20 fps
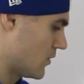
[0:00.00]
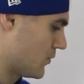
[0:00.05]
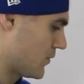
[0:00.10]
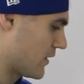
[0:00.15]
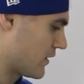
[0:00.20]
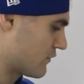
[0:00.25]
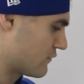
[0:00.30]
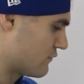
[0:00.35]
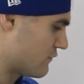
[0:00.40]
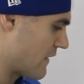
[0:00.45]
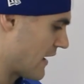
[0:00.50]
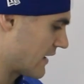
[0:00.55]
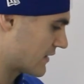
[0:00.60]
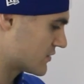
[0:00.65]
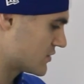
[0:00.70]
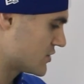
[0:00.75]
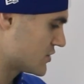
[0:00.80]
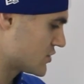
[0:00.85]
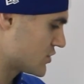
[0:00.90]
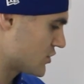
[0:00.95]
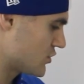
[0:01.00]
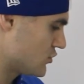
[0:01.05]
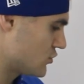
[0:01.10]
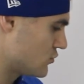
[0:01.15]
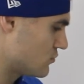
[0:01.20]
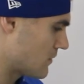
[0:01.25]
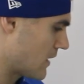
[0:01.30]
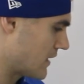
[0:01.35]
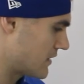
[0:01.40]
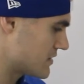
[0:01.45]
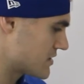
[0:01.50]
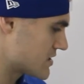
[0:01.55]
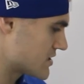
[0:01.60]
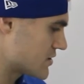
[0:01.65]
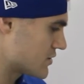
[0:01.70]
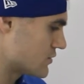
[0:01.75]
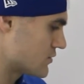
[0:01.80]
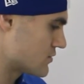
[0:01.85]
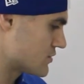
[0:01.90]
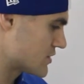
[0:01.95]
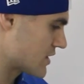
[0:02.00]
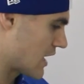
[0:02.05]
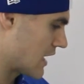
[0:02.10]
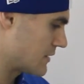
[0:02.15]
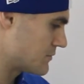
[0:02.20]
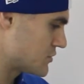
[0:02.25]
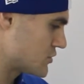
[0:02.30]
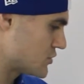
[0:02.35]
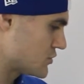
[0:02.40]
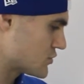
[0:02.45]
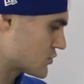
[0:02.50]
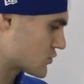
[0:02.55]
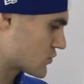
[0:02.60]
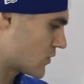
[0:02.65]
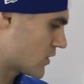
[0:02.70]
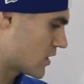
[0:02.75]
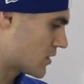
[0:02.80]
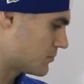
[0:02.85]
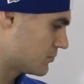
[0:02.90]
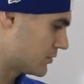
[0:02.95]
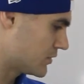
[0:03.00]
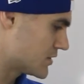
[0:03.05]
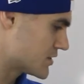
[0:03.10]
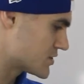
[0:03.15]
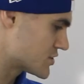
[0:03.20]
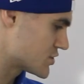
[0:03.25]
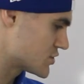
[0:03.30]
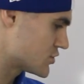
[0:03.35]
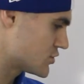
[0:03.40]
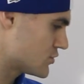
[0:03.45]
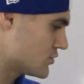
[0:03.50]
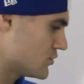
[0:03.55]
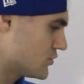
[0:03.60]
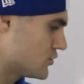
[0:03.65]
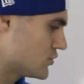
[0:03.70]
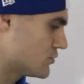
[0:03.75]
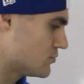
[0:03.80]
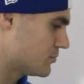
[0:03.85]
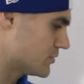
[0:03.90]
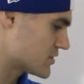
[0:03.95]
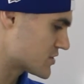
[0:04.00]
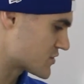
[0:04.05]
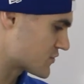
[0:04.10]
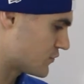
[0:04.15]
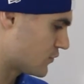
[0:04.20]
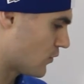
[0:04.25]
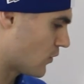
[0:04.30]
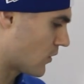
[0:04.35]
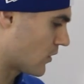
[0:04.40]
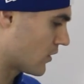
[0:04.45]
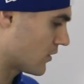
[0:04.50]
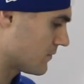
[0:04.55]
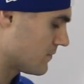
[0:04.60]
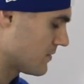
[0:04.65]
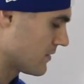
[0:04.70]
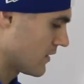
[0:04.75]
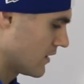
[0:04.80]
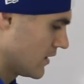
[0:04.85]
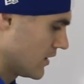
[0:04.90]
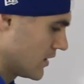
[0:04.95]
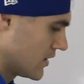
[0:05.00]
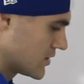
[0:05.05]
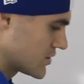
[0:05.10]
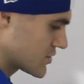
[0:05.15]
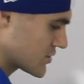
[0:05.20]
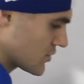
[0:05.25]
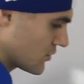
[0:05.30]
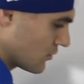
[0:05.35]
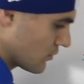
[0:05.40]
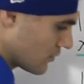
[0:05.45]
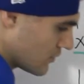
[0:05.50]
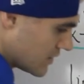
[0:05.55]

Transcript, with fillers: we can factor into u minus 2 times u squared plus 2u plus 4. So